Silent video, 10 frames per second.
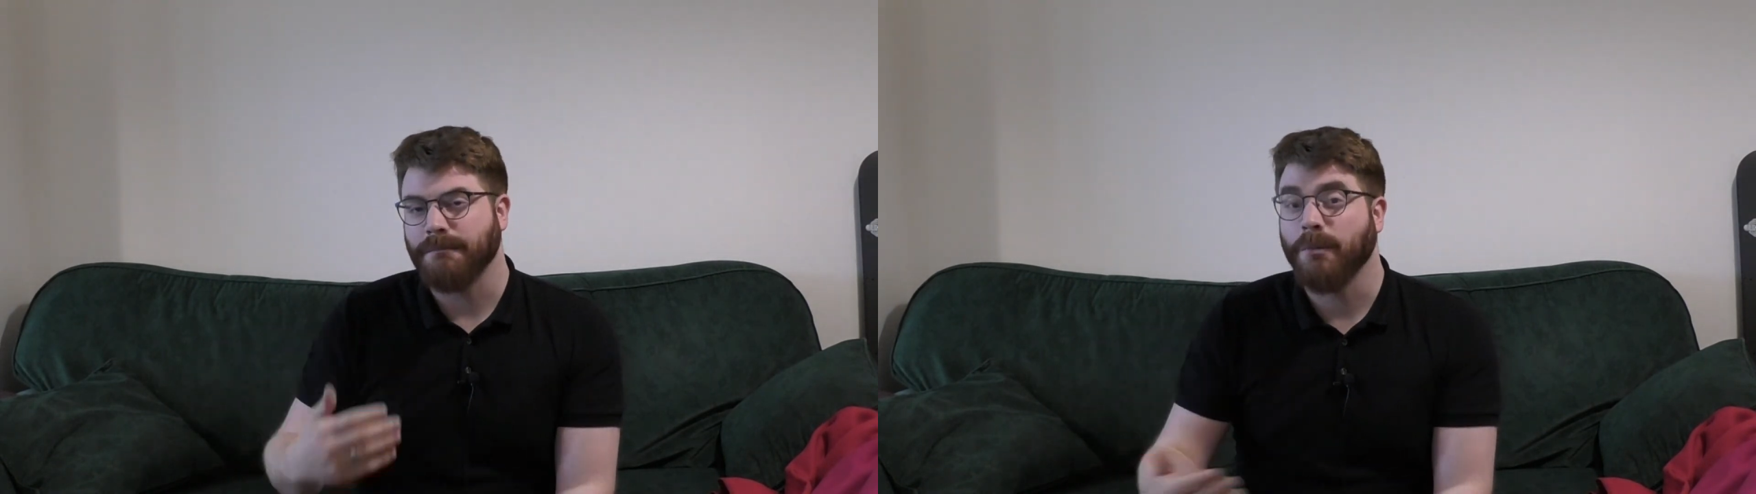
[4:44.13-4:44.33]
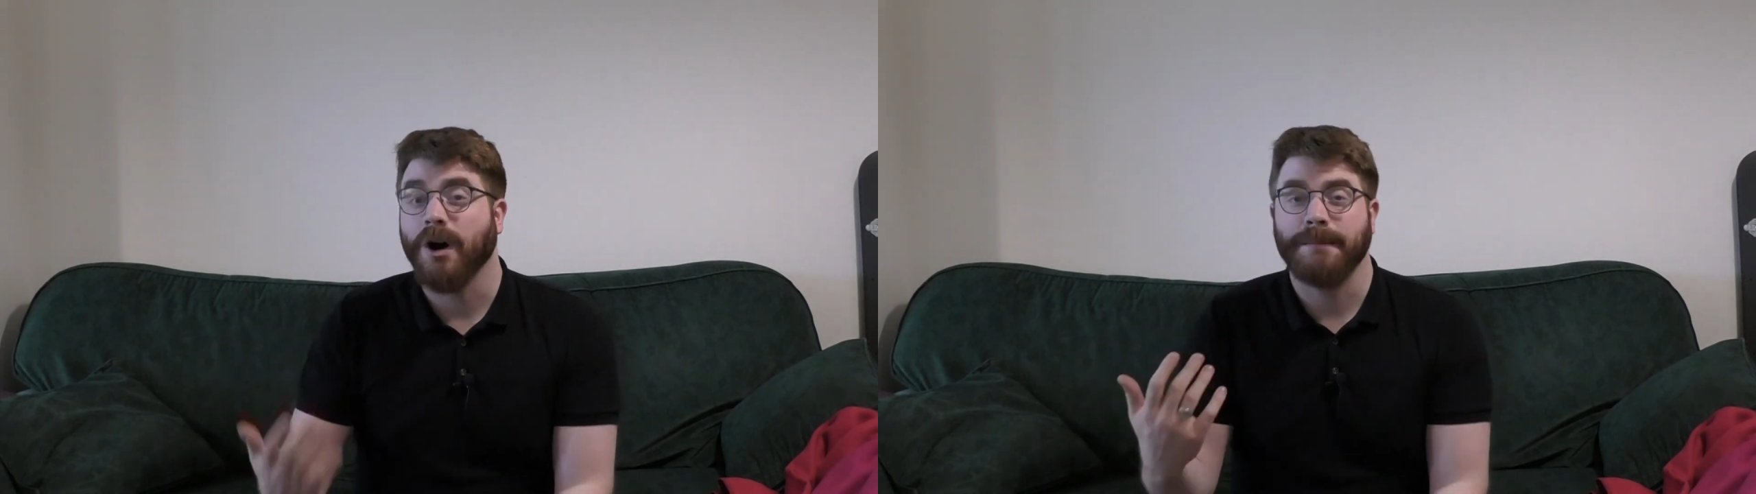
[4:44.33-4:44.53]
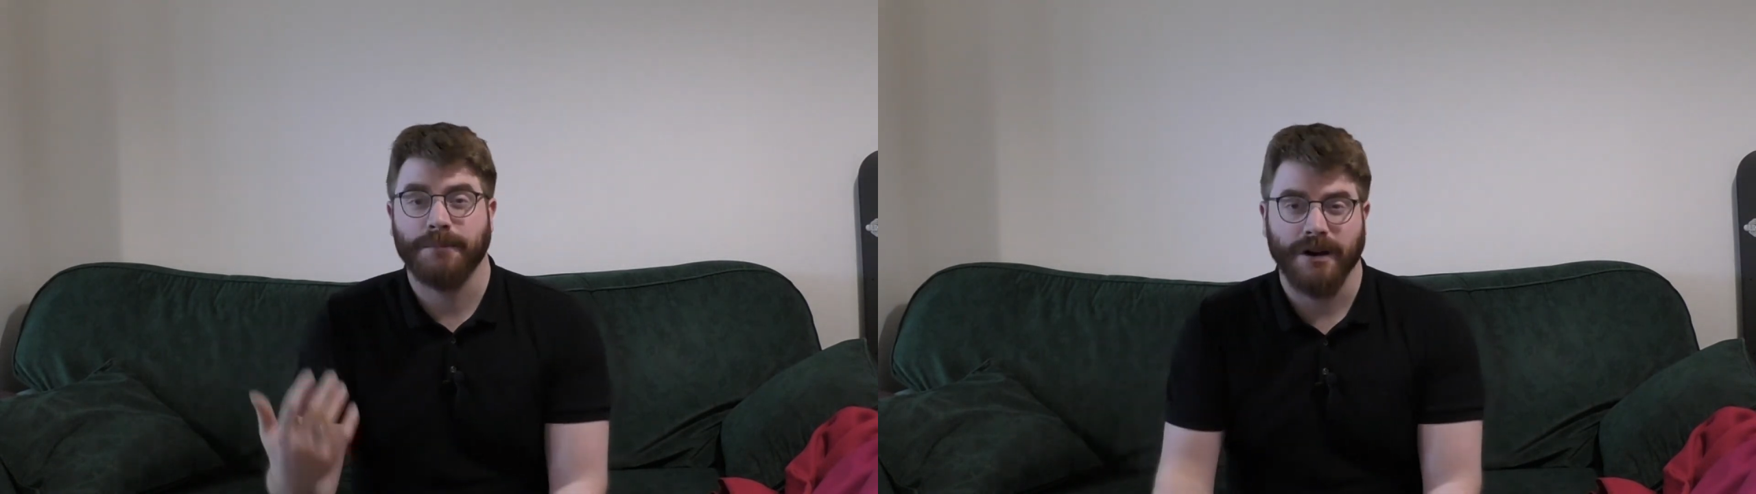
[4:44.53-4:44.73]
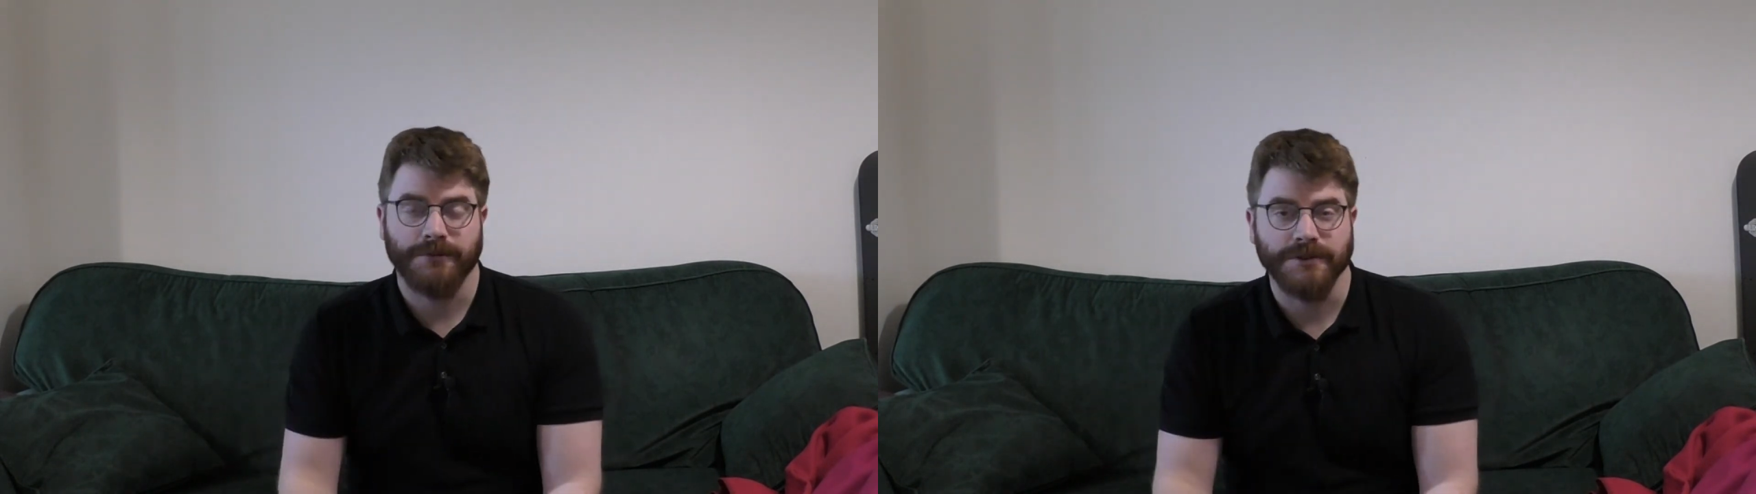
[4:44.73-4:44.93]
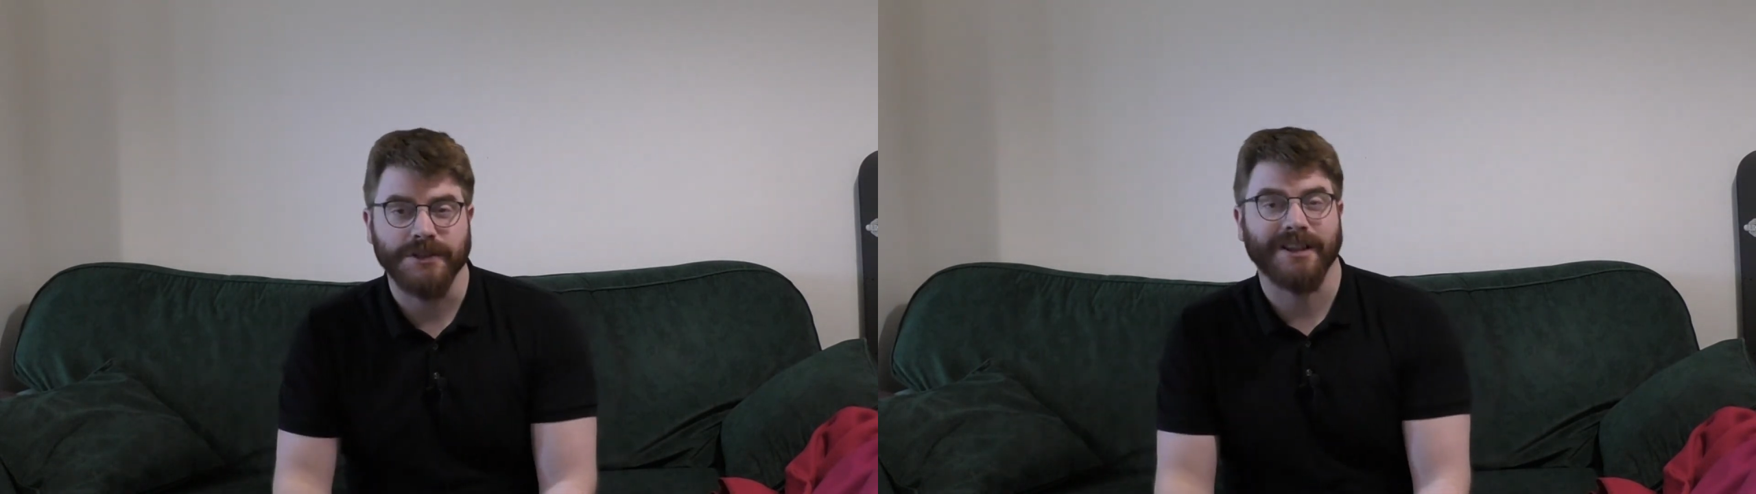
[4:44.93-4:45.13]
my
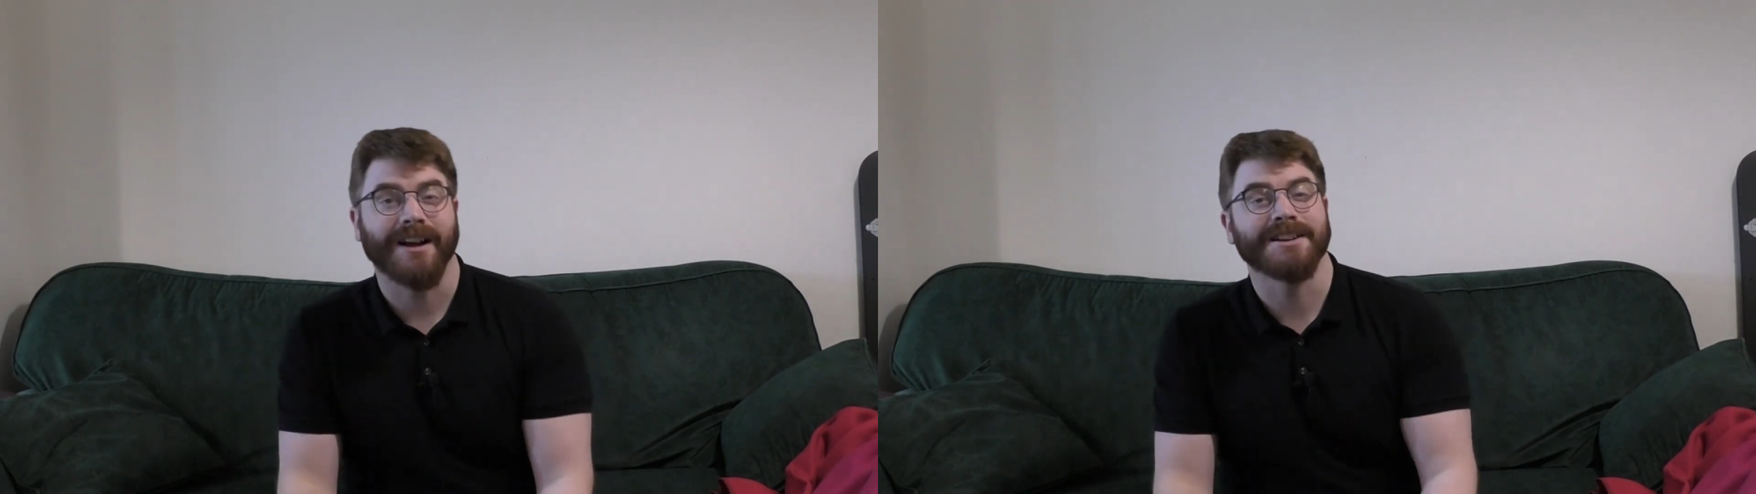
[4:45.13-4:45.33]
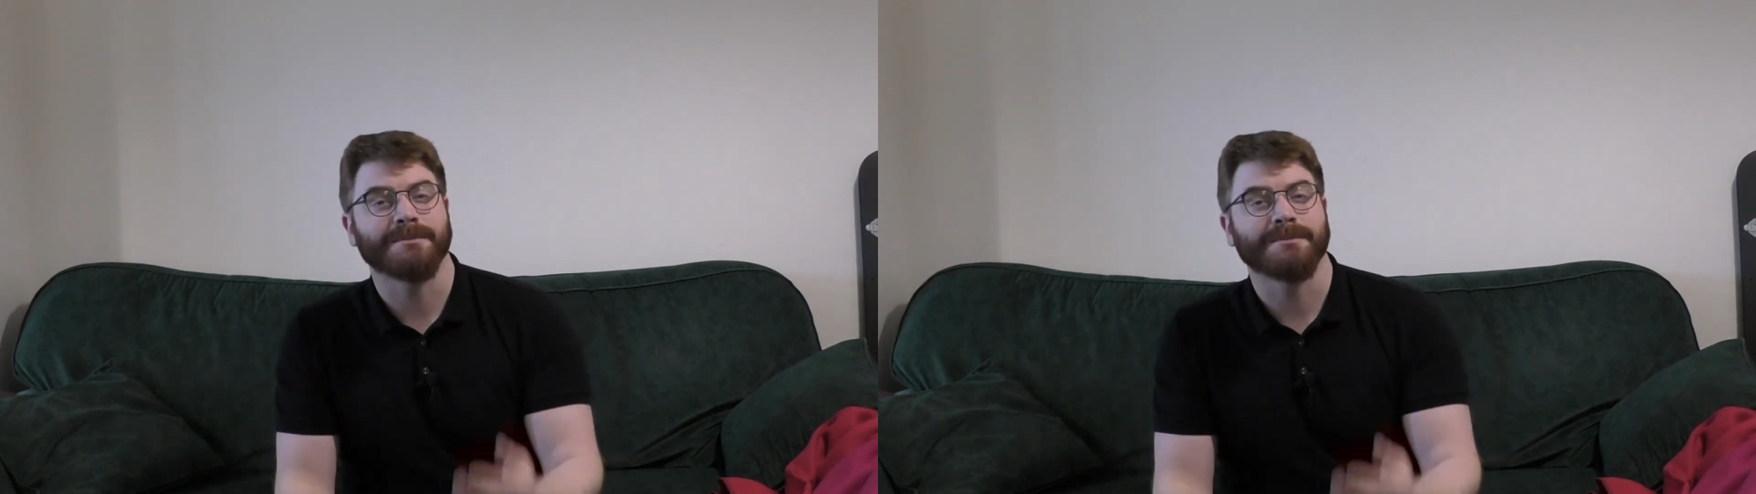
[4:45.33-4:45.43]
preference lies.